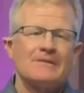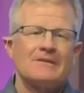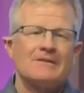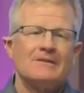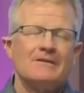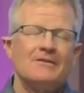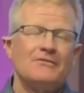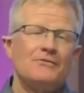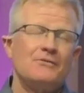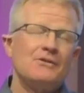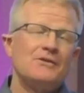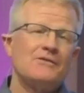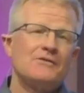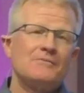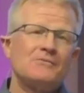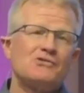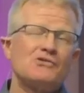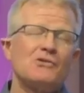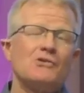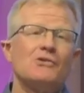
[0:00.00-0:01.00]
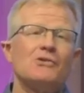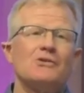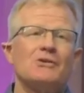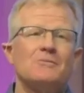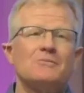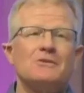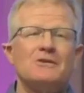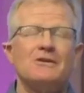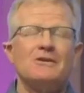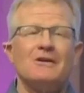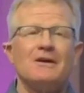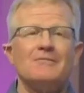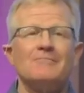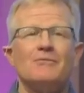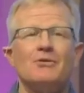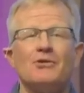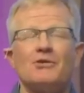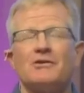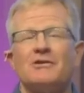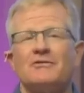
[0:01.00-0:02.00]
if we've absorbed a
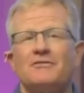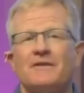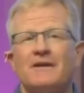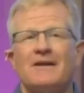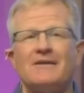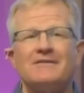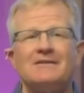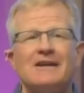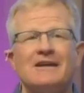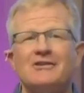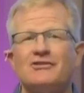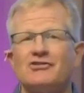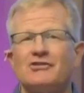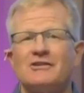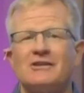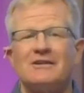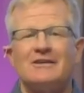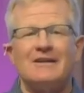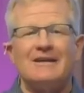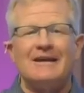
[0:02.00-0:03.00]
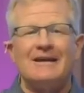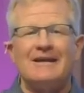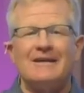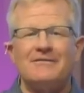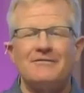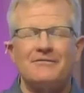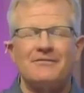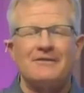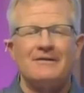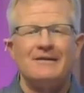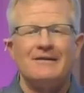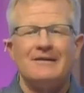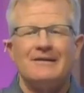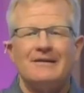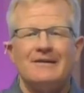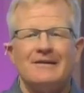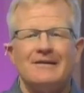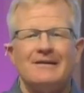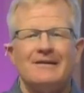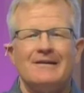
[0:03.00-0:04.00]
moral foundation in life,
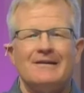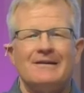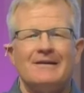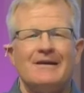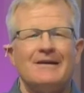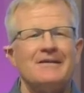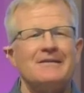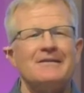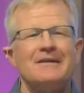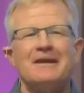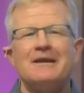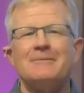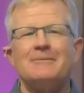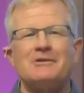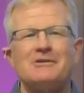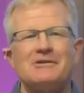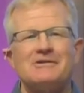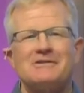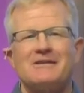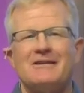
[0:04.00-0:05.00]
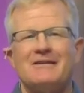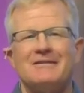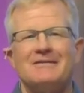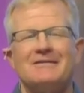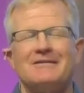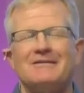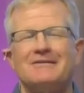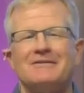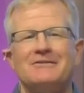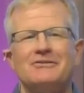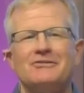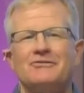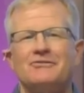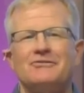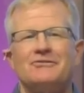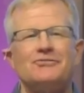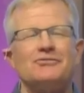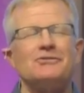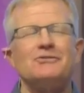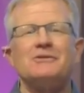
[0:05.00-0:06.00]
our neighbors are
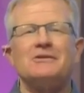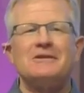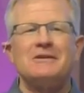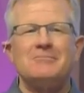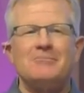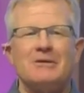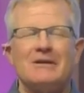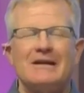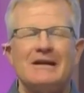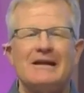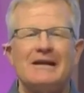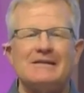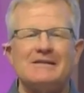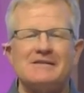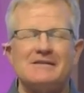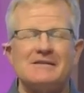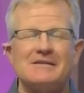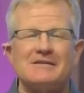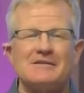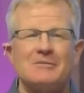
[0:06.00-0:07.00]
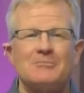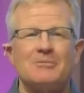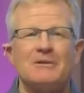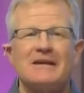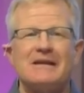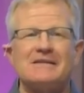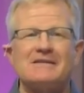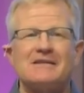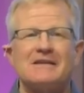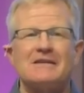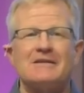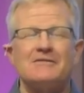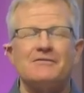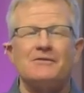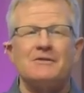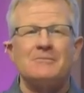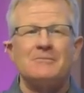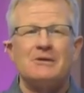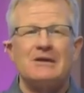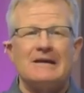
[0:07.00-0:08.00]
truly blessed. It's a blessing
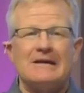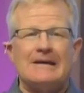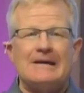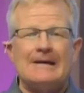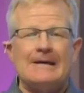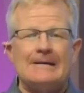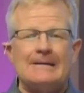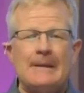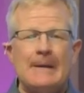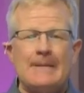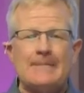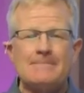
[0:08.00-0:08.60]
from God.